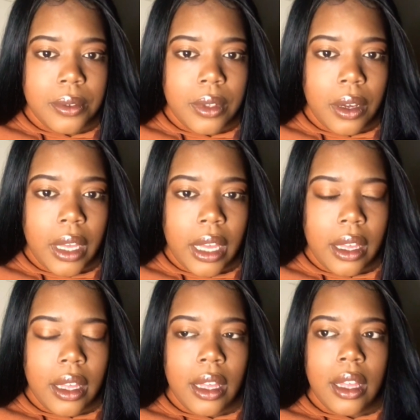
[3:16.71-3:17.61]
Okay?
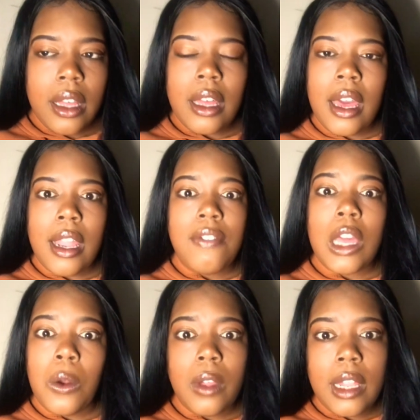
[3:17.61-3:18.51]
And if they
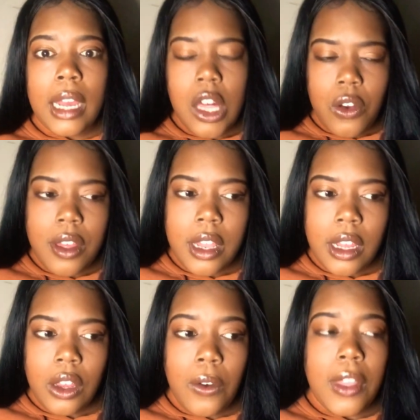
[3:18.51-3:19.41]
were really that interested in
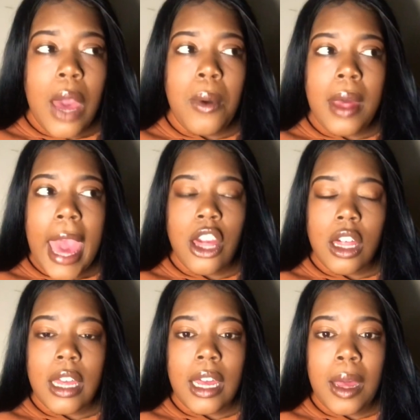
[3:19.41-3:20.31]
you, they would
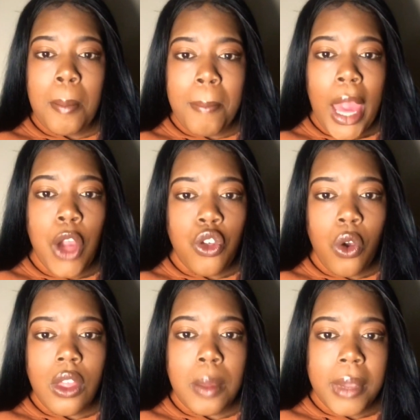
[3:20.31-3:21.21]
actually make sure
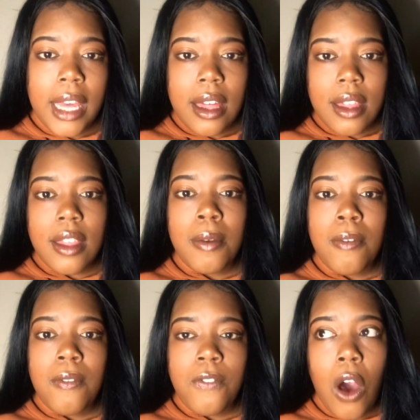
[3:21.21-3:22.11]
that the plans
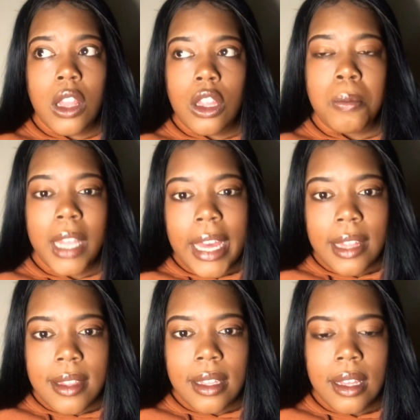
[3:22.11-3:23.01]
fall into place.